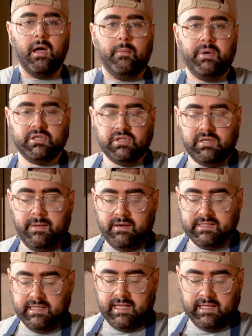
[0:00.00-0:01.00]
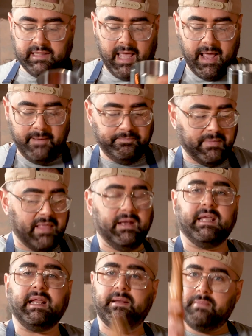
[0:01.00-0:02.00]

Put your tomatoes in like that, and then you get a